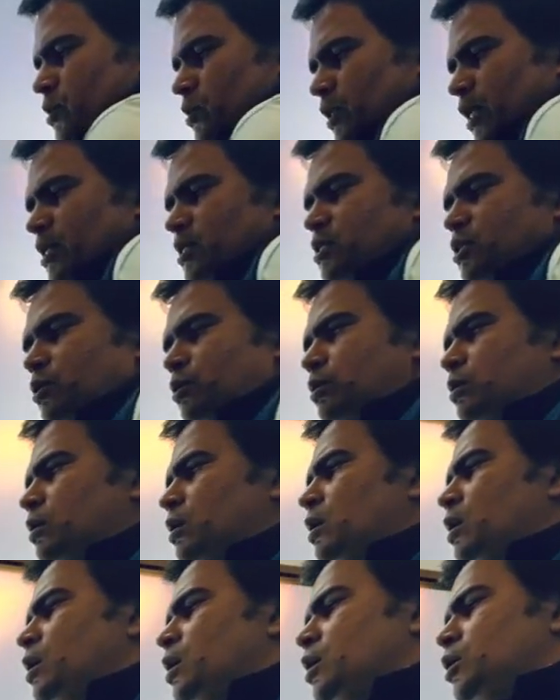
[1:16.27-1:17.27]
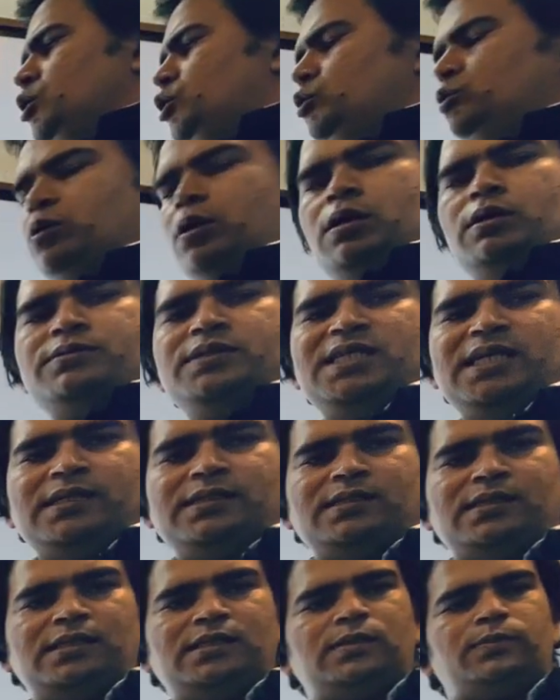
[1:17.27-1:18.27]
So that's your 2 out of
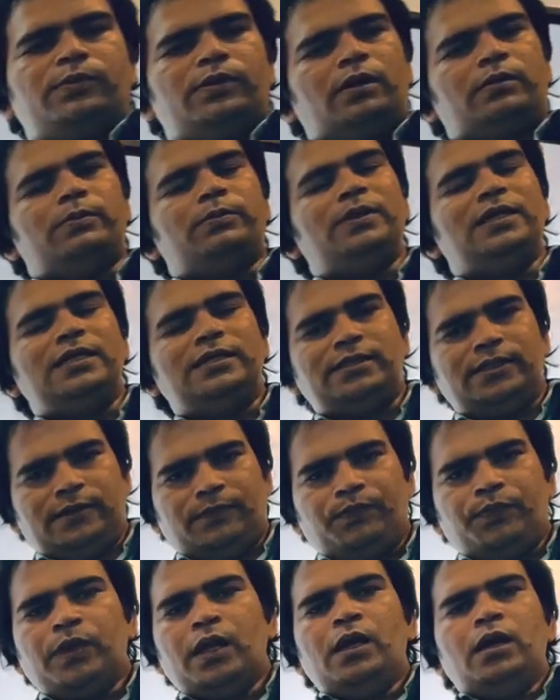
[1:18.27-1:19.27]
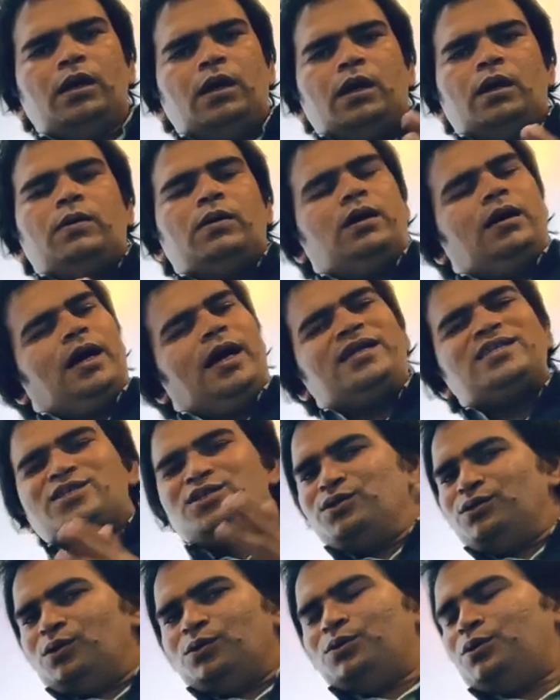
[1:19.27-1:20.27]
6 is the probability. As
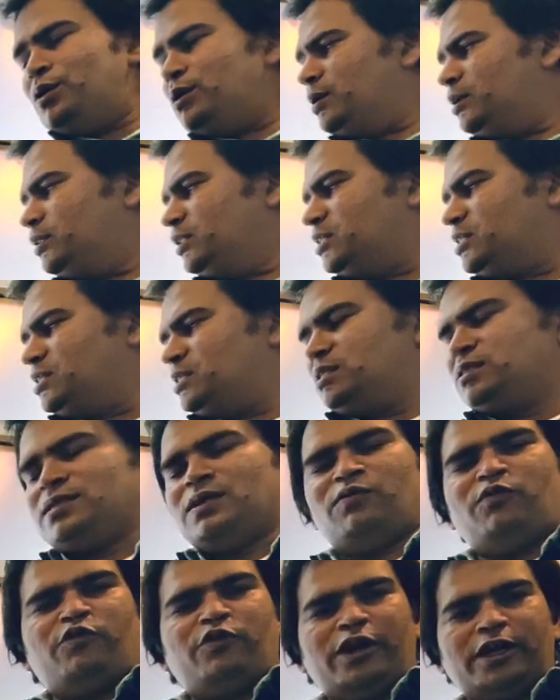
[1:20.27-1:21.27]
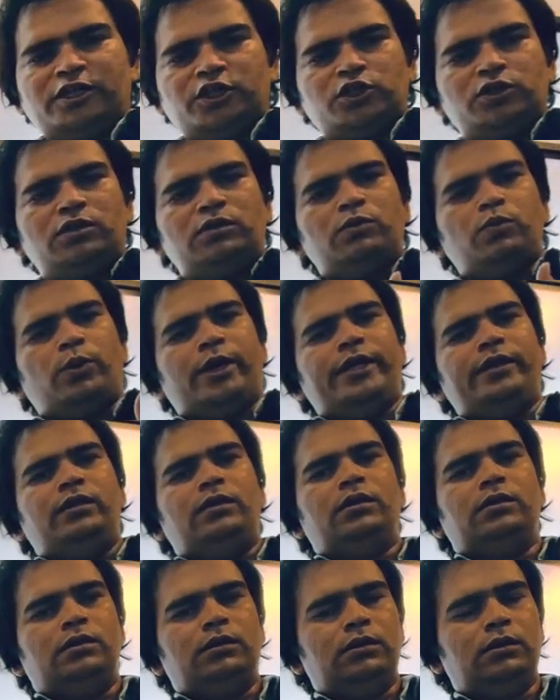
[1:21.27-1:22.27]
you know, this is a fraction with
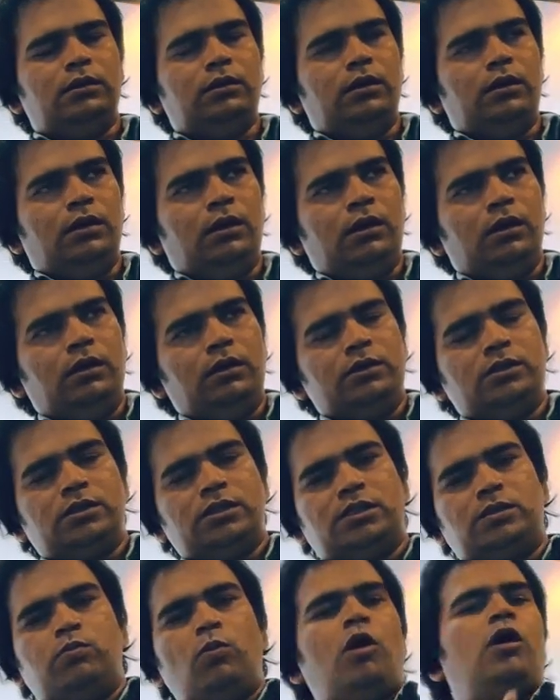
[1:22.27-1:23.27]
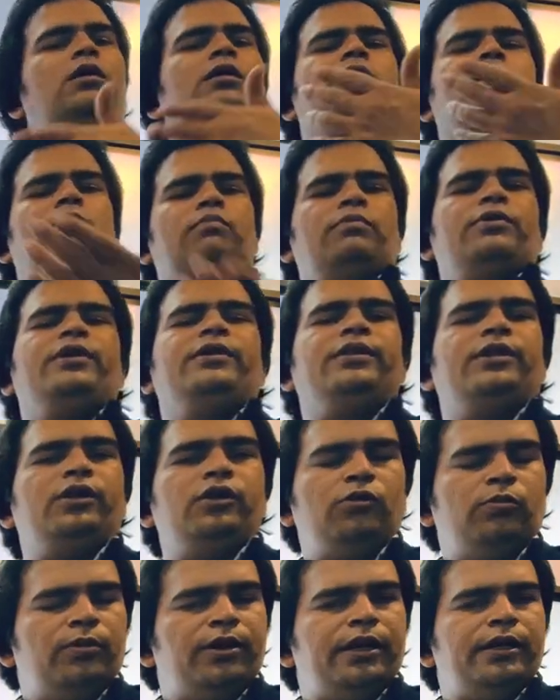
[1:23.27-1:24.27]
the smaller number in the
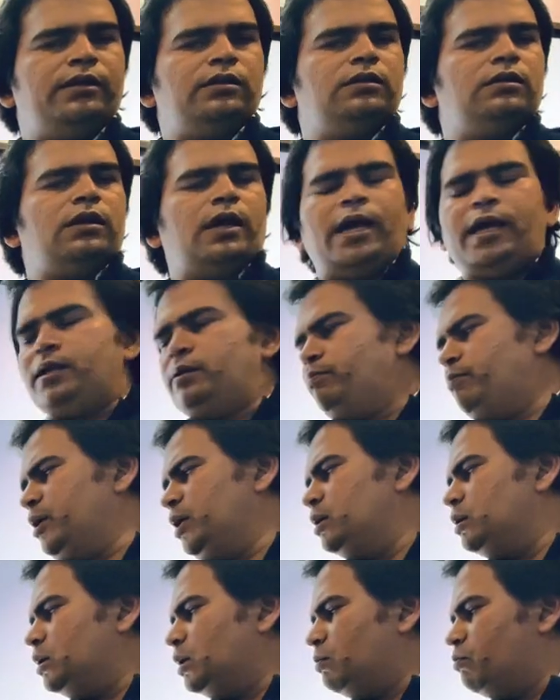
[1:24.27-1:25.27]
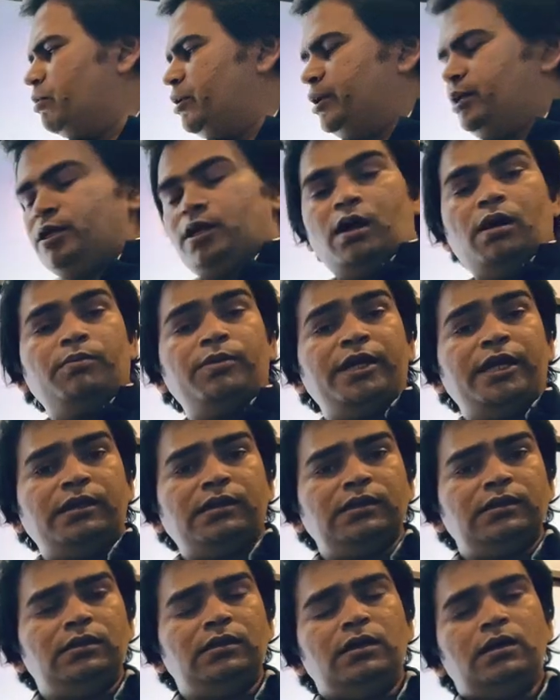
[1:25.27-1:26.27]
numerator and bigger number in
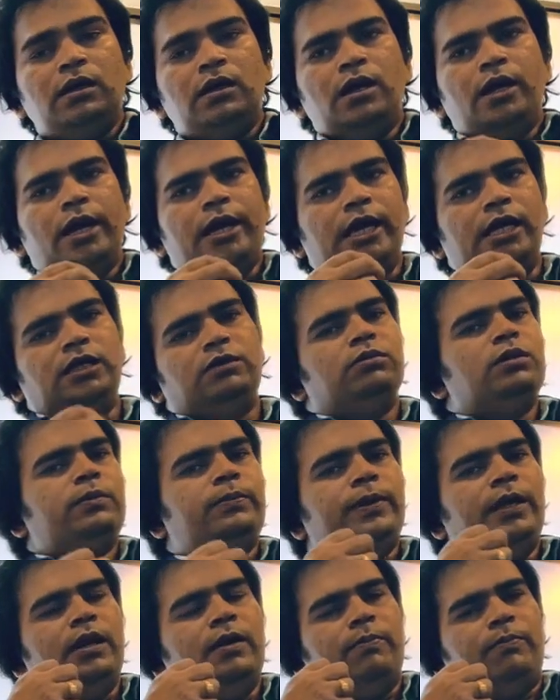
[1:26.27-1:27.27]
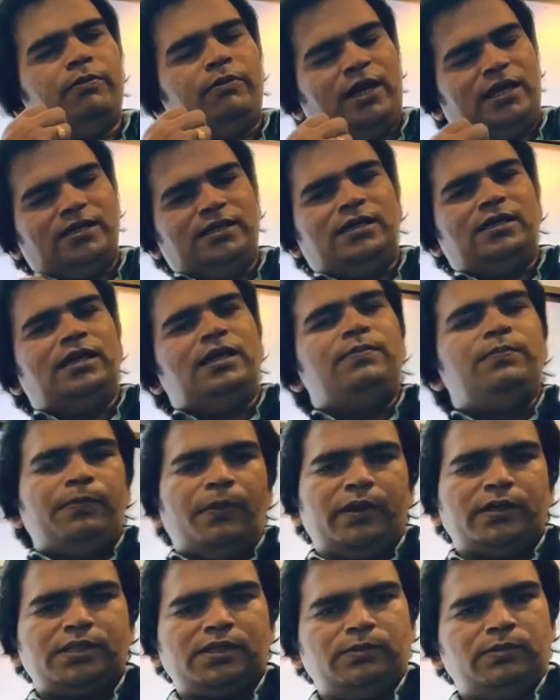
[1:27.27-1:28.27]
denominator. It will be practically
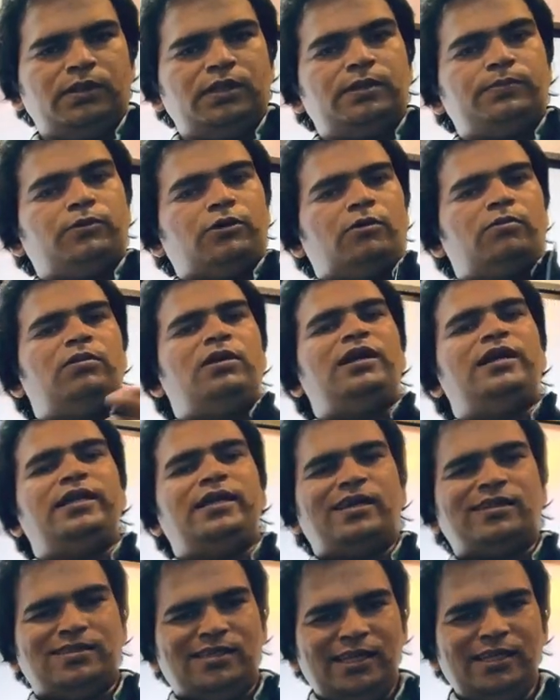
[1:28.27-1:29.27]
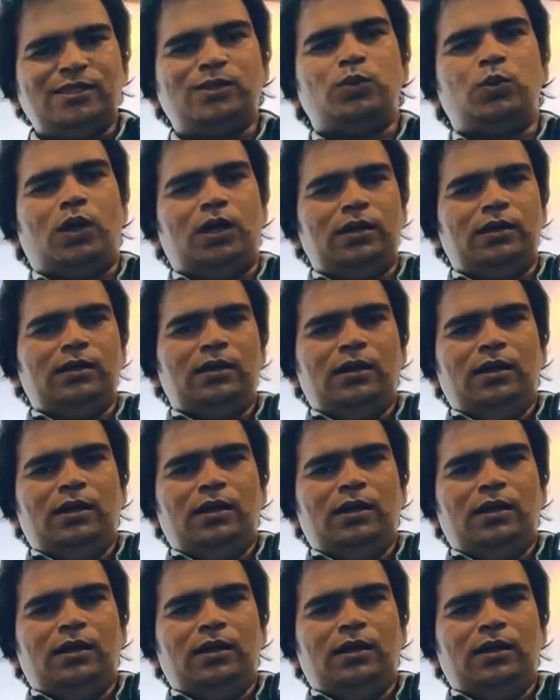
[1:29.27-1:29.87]
impossible that probability exceeds 1.